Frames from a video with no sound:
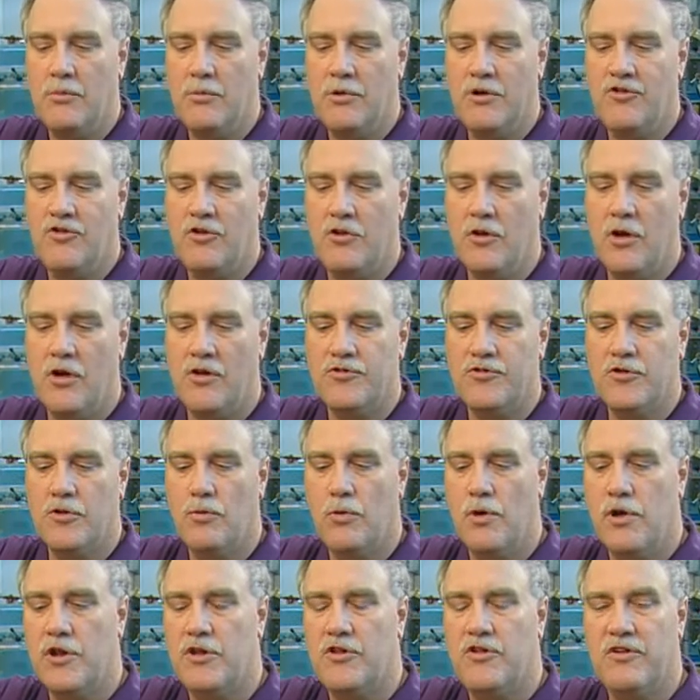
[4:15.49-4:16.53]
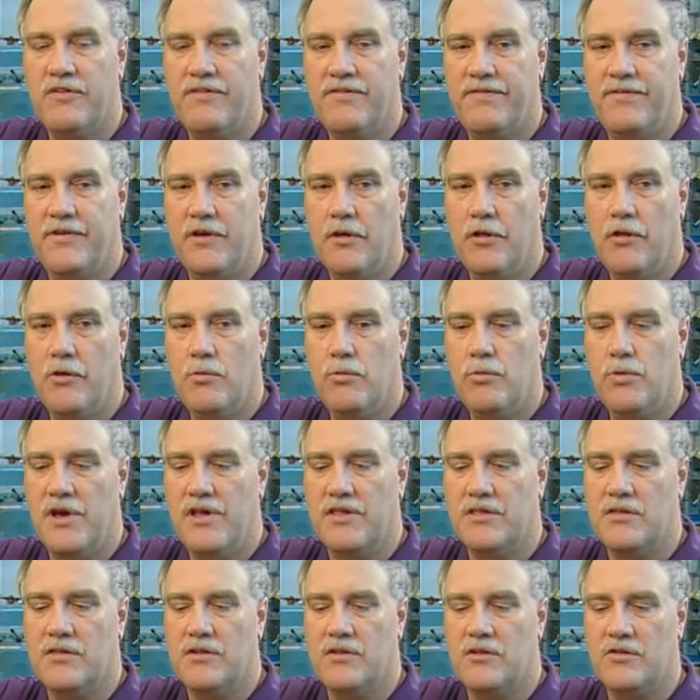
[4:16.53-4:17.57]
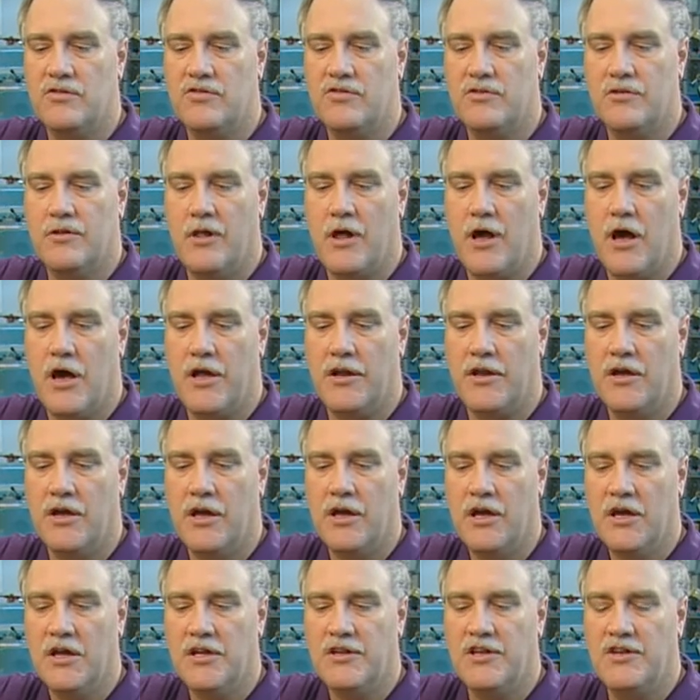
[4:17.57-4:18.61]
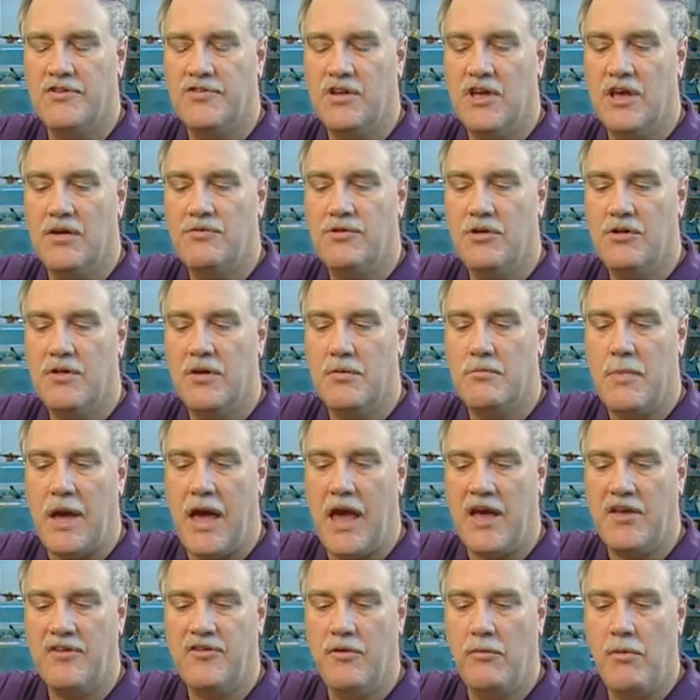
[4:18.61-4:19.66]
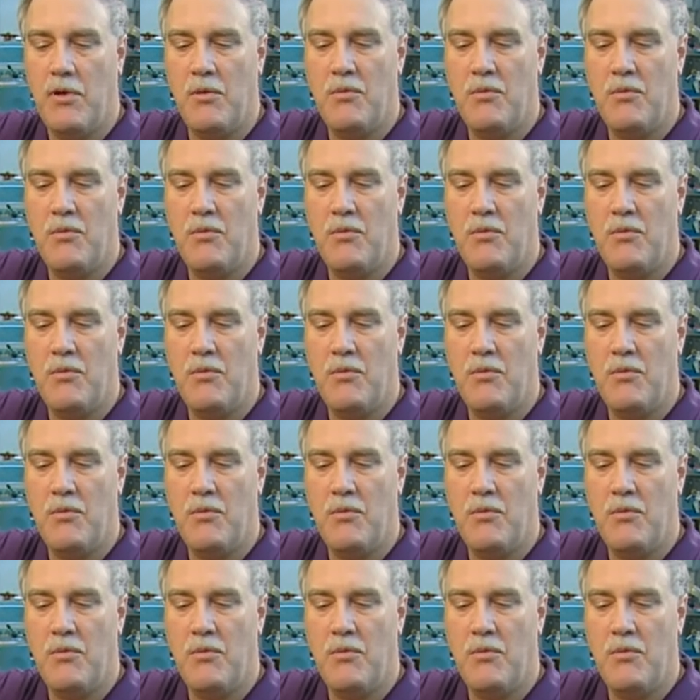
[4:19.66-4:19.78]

but you also want it to fill the width of the slot. This gives you the maximum